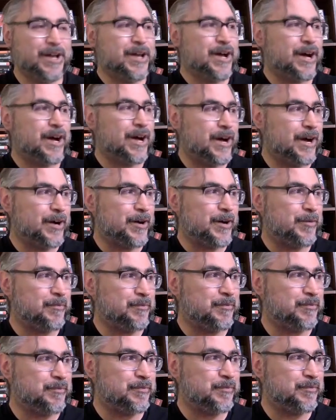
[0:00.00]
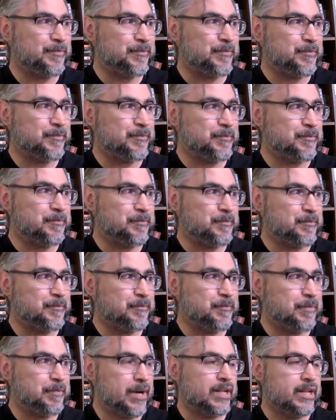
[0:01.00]

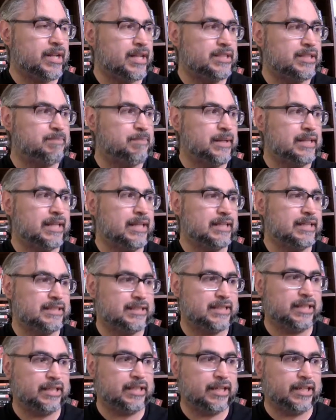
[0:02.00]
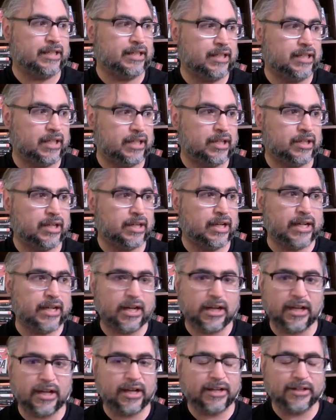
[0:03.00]
But it's been less than a year. And
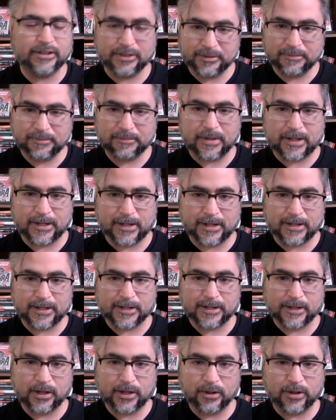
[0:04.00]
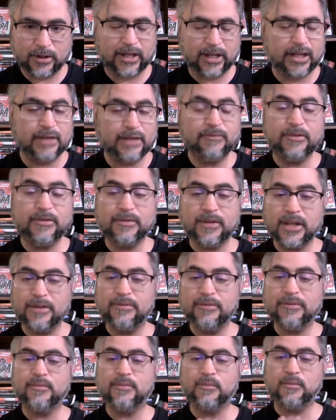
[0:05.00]
I'm going to admit, okay,
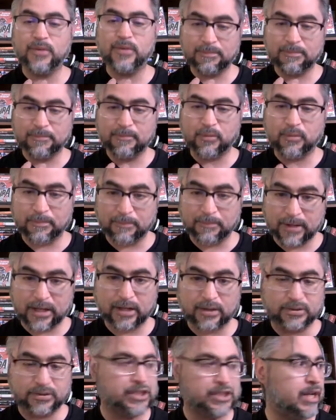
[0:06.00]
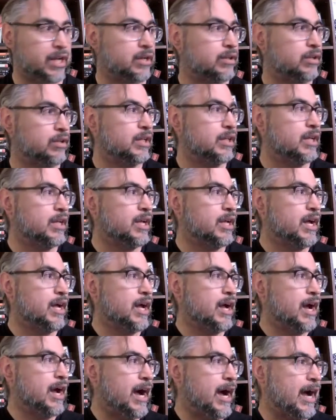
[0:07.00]
even with my own channel,
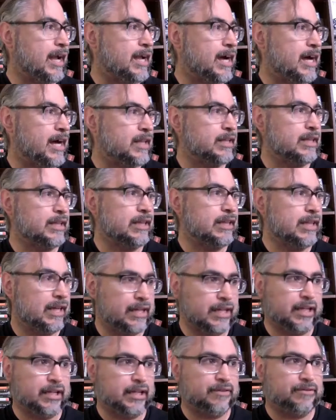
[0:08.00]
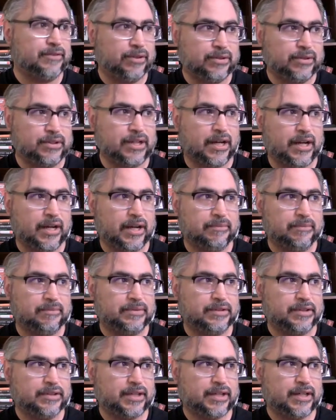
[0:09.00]
I got lucky a few
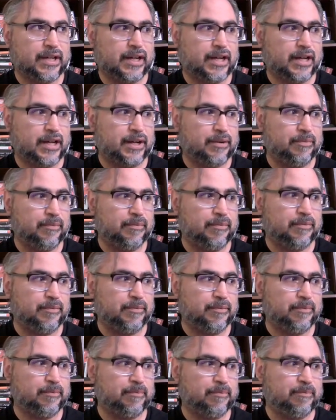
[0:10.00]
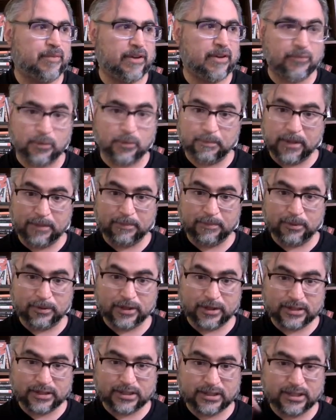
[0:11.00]
times. Like, for people
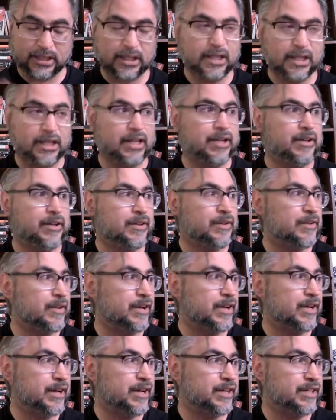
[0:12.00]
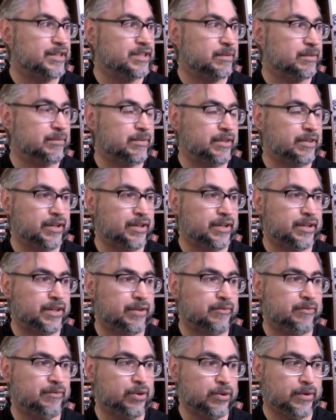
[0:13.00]
that see some of
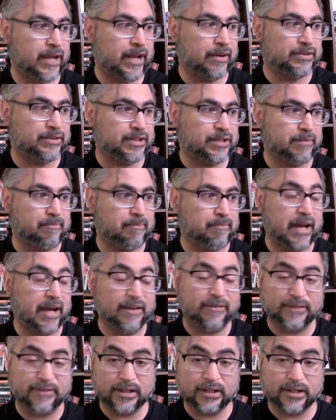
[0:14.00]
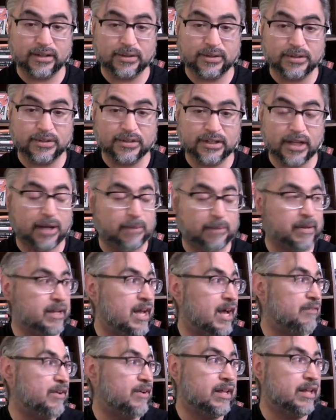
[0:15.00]
the view counts on my videos. I
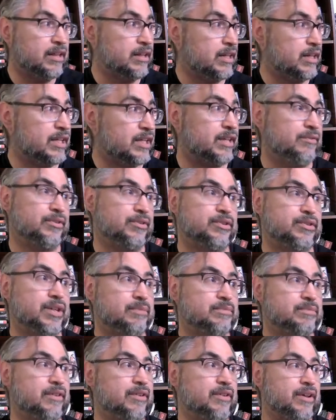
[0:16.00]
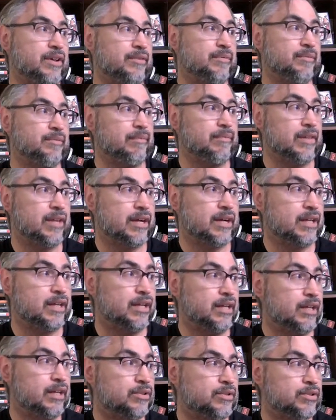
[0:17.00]
mean, I've gotten lucky a few times. I've gotten
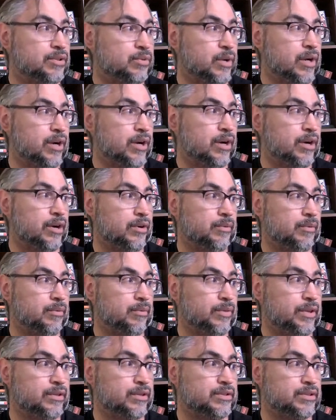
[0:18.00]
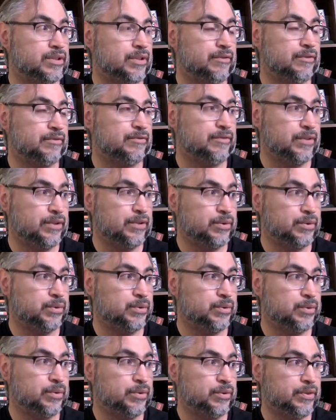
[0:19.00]
lucky to where there's a
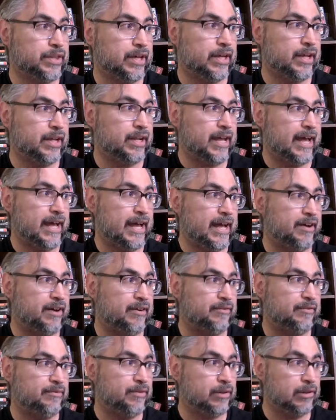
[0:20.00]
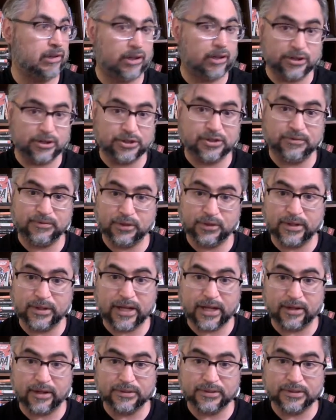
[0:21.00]
few that have larger view
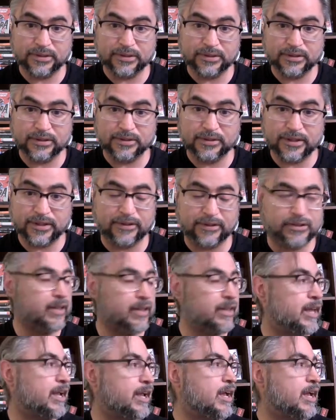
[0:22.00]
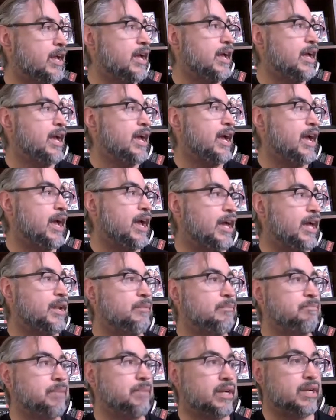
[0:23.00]
counts than like,
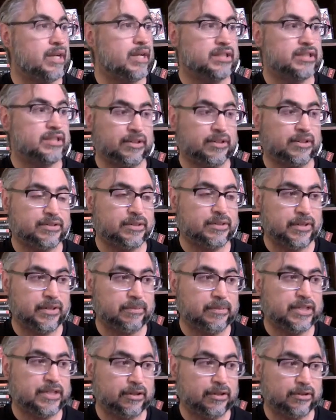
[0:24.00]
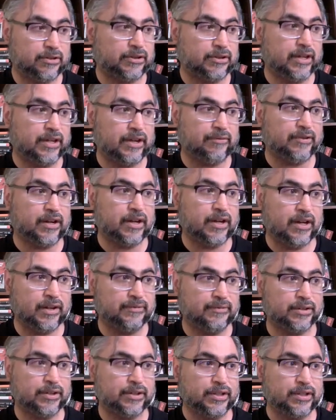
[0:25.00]
and because of some of the material that I've
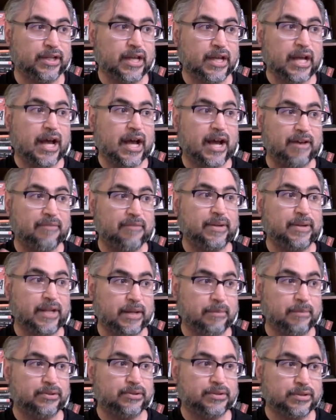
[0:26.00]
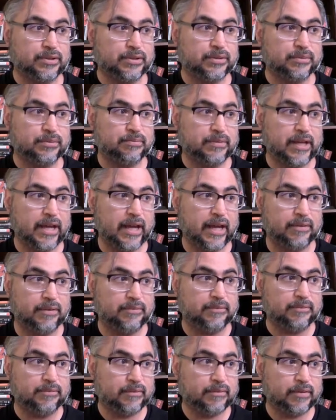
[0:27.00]
covered, I've been able to
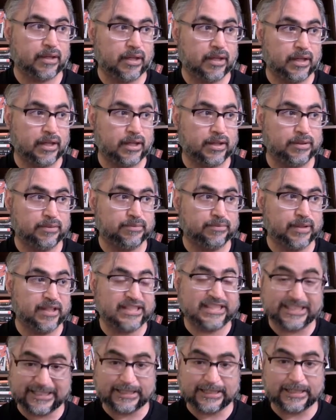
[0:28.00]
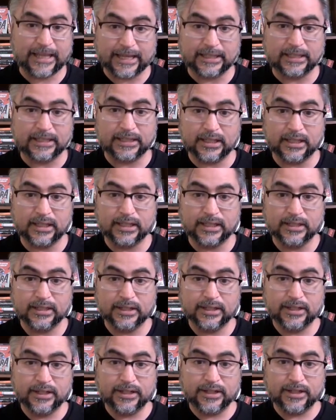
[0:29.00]
get a slightly
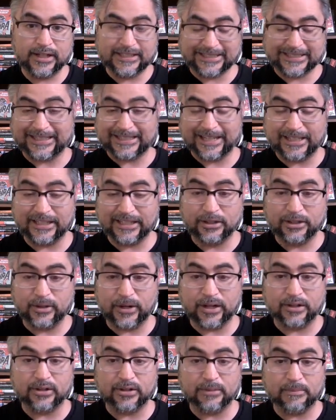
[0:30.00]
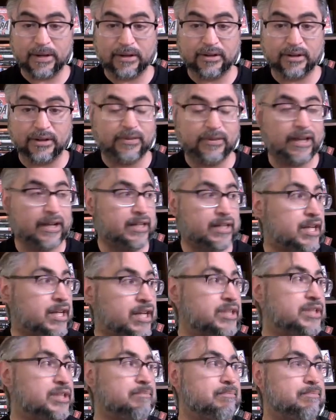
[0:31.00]
greater amount of like
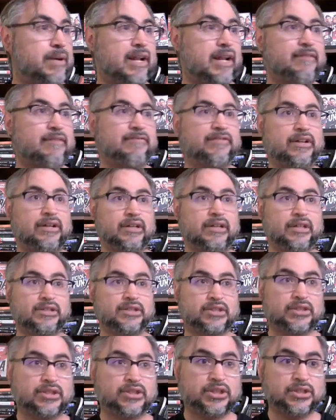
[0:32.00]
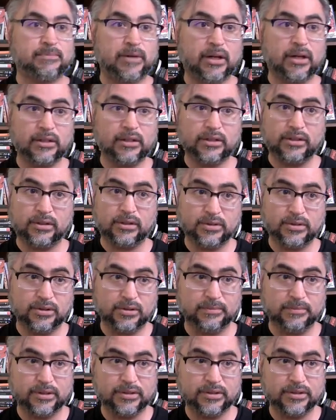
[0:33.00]
attention. But I feel as smaller
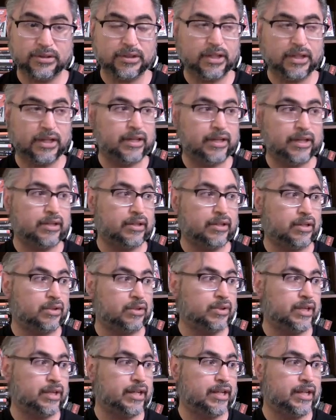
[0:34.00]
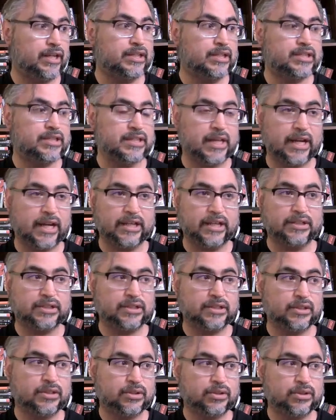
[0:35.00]
YouTubers, you know, it is
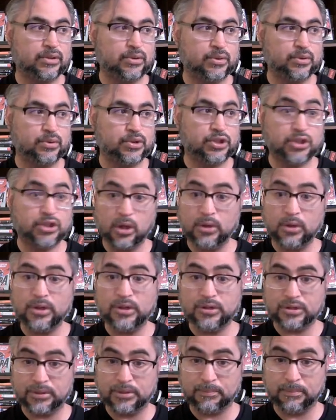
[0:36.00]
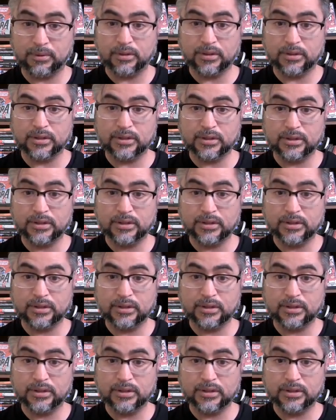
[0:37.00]
nice to show your support,